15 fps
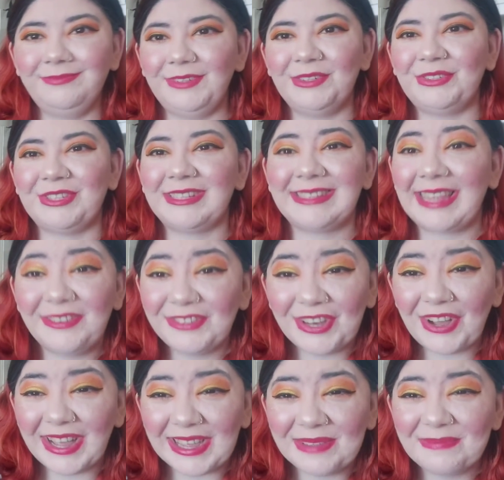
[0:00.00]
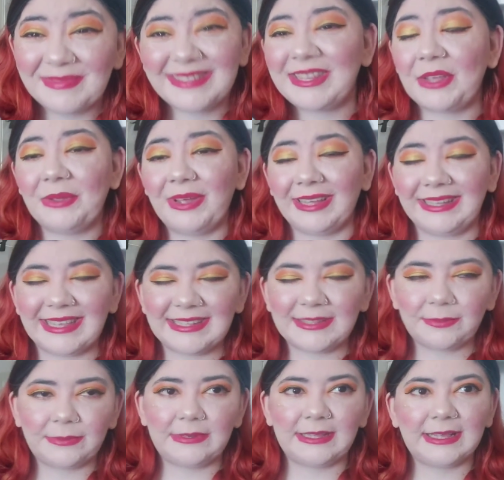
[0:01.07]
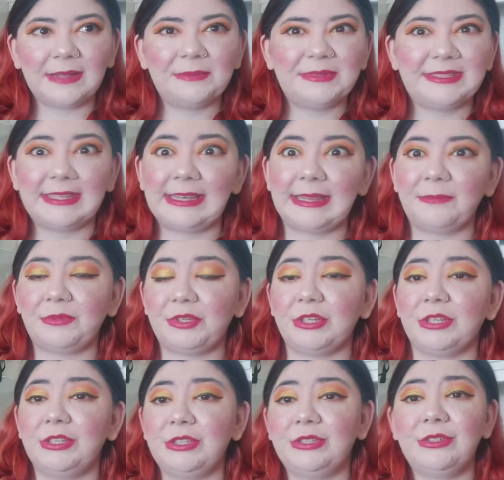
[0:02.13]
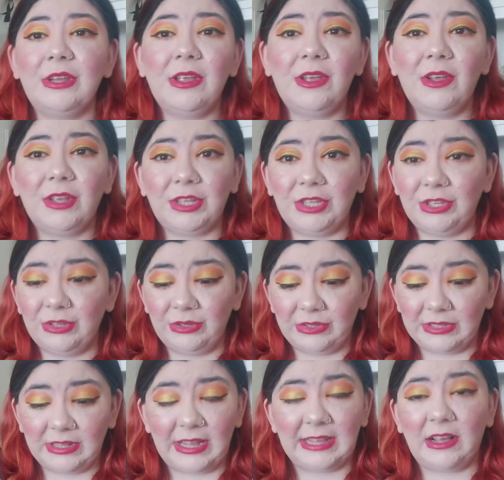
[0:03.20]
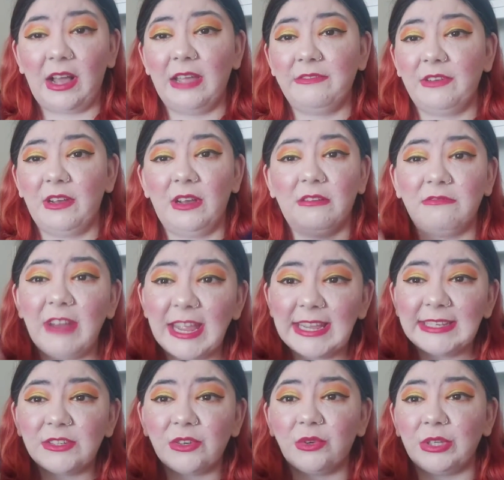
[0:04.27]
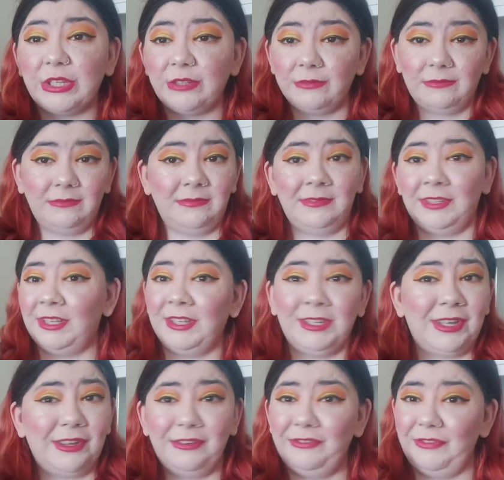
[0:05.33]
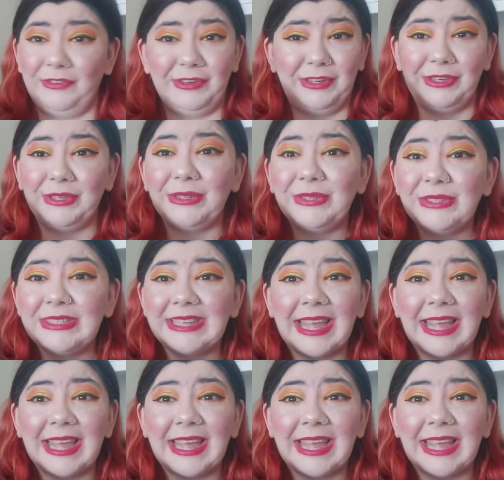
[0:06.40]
it just saved time. So I guess when it comes to lips, you can use like either a red or you can go for a nude.